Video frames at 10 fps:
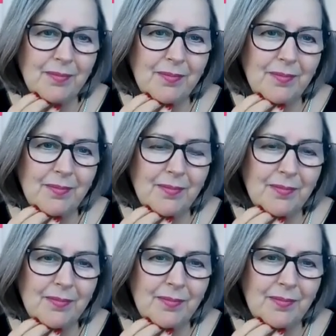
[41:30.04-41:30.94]

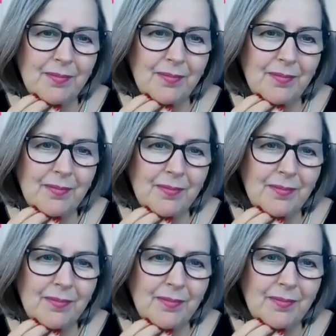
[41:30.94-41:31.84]

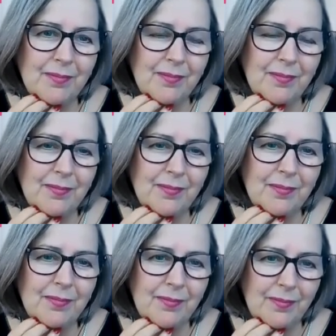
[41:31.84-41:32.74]

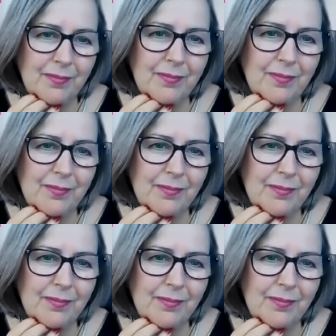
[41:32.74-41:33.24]
(silent)